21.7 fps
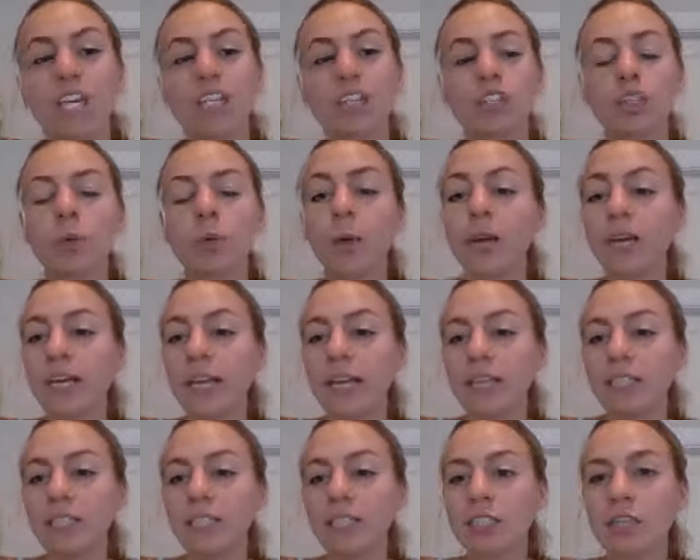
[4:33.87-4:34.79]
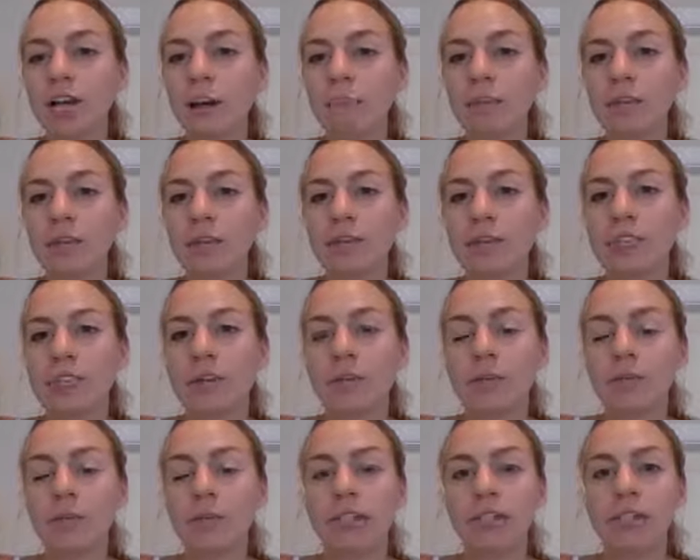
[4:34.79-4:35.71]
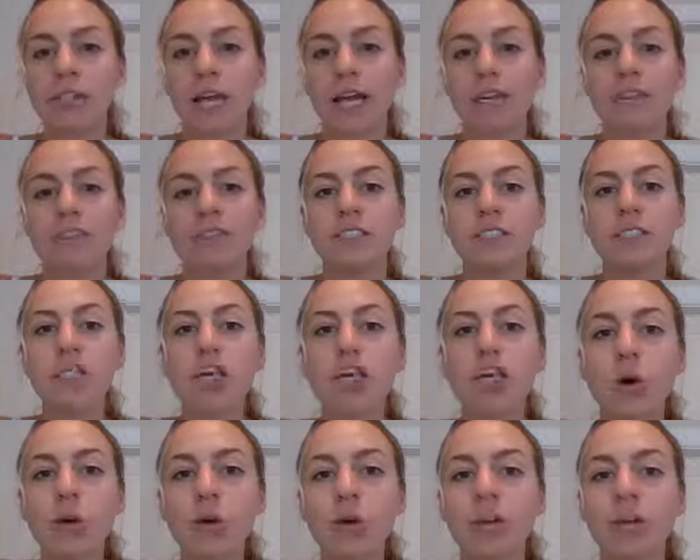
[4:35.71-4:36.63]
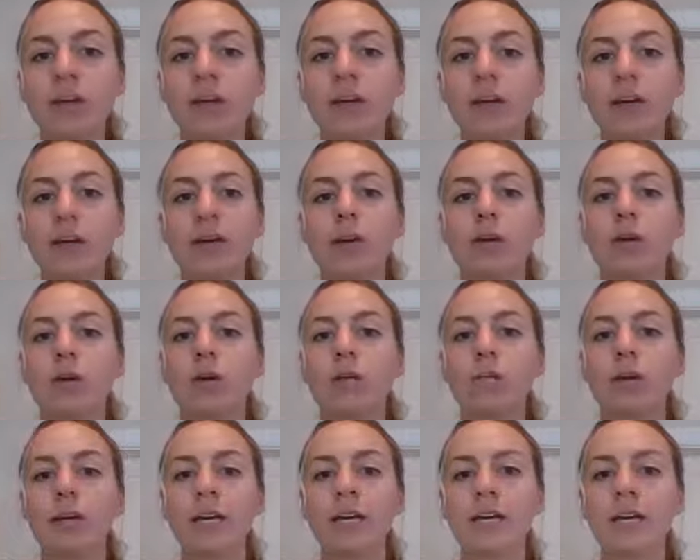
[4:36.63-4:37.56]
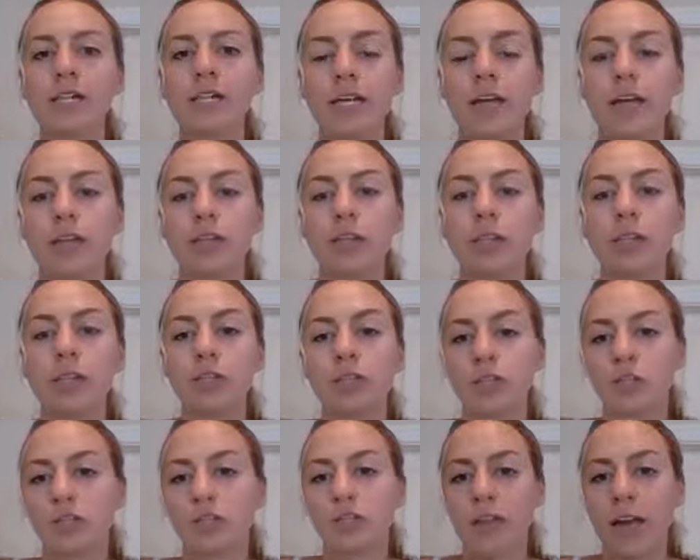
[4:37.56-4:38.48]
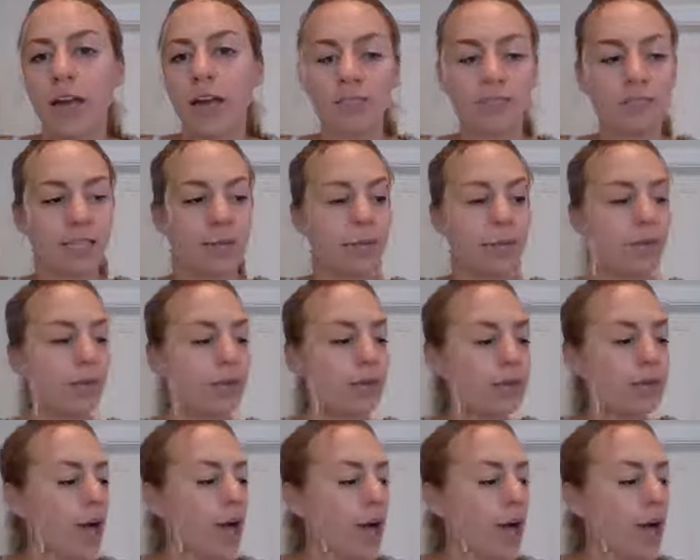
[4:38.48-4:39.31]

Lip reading: So we're going to get into the topic of the day, which is kind of decoding or breaking down the nutrition facts label.